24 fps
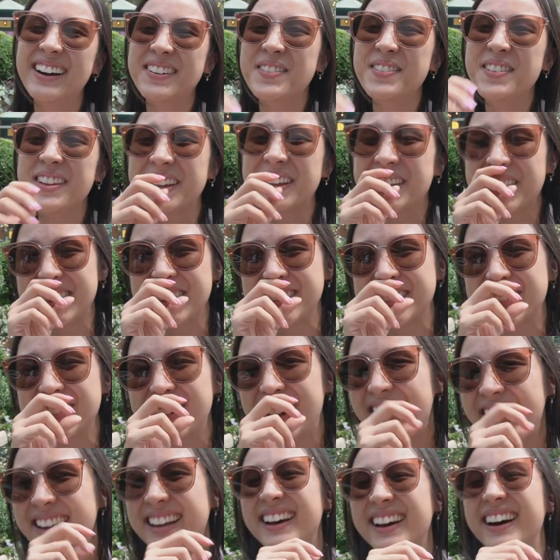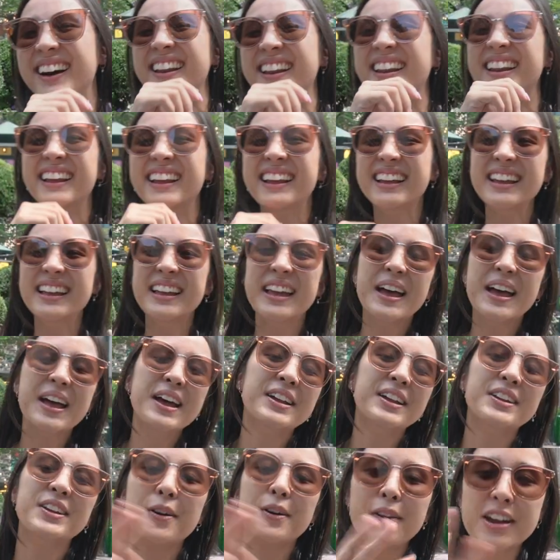Because why not?
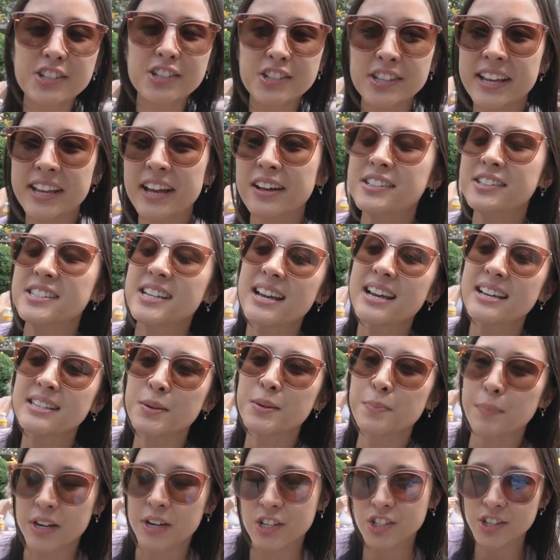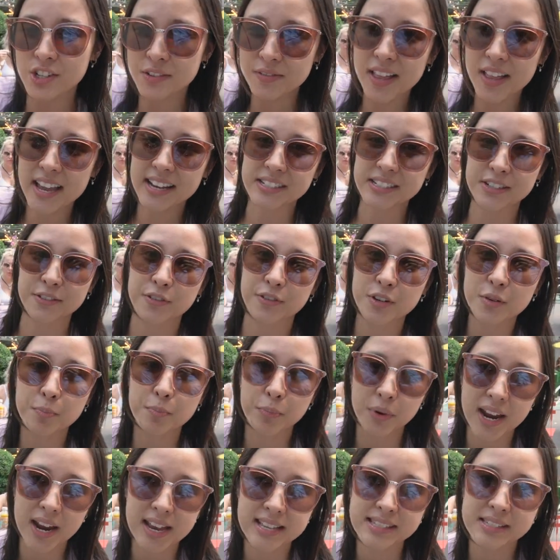No, actually, Ulta has a bunch of like different
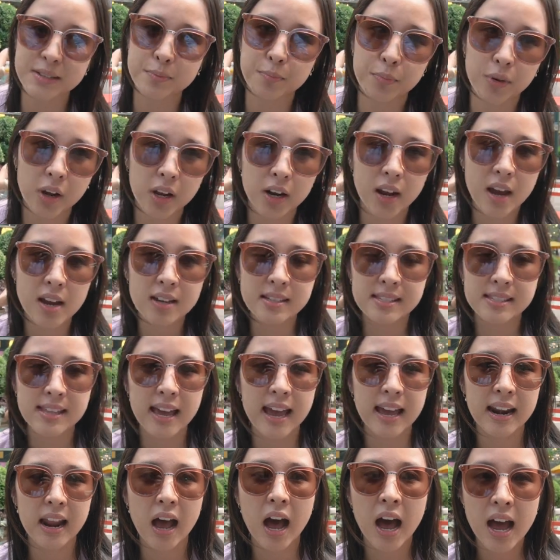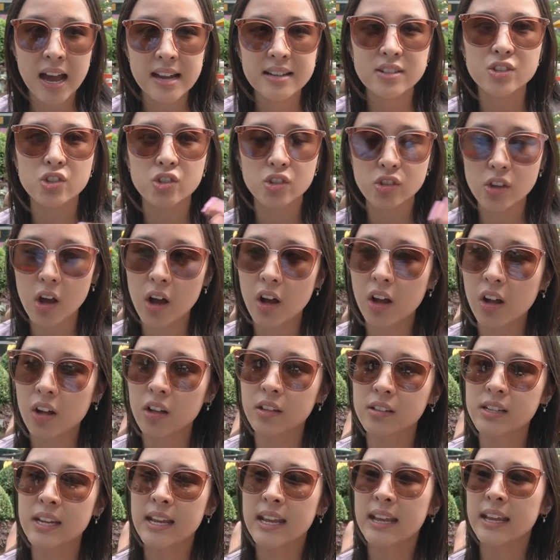brands and products that aren't
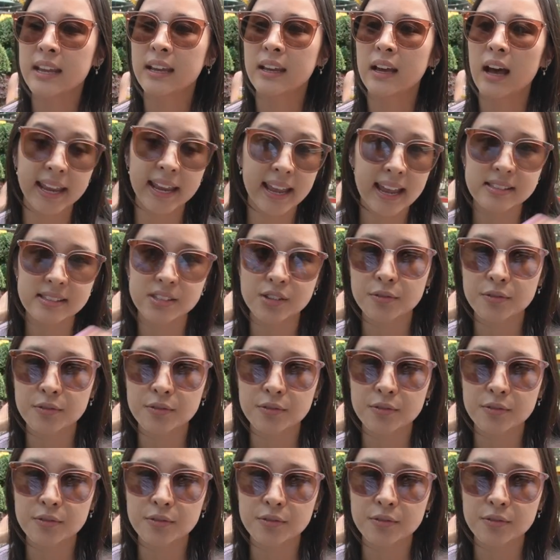sold like at